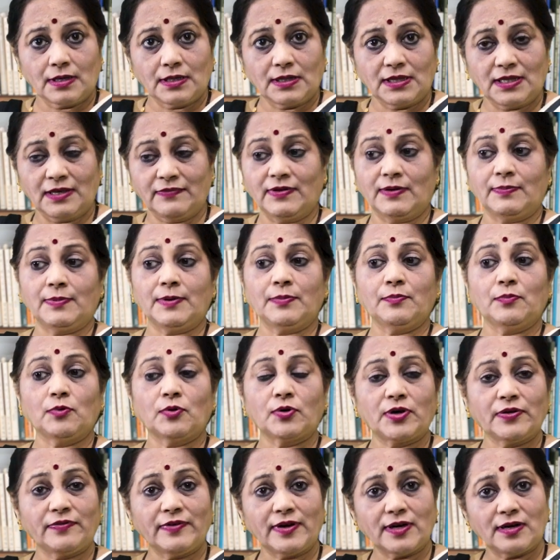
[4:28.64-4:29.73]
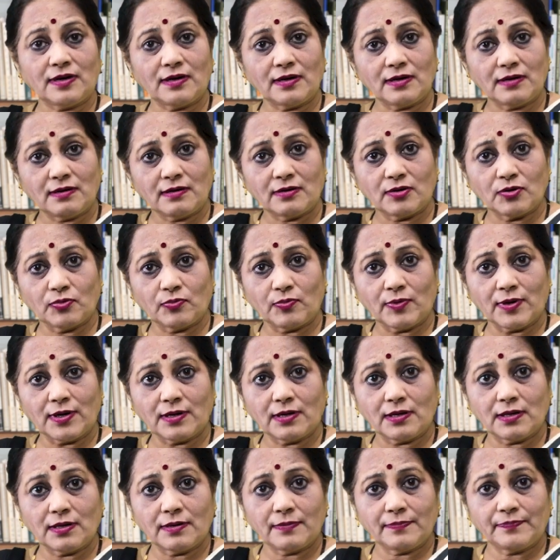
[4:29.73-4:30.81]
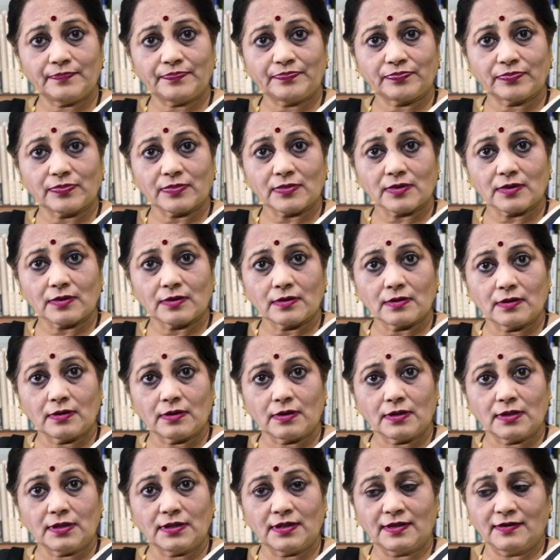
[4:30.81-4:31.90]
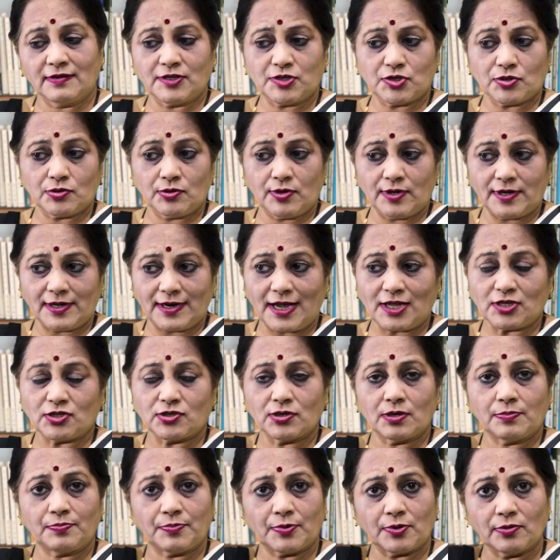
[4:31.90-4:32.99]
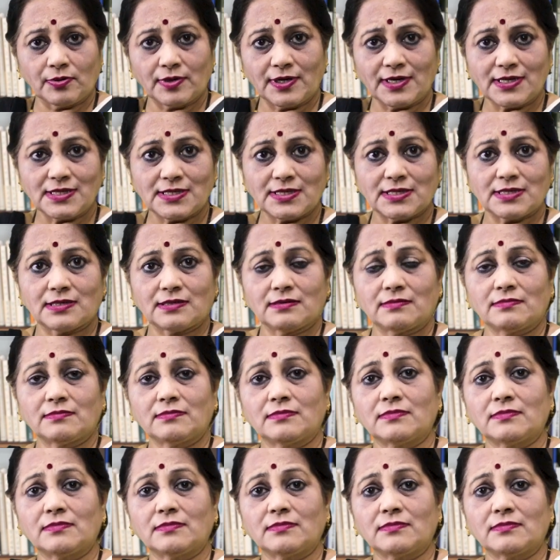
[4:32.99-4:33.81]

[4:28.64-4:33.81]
They will be motivated to work. They will show a gradual progress.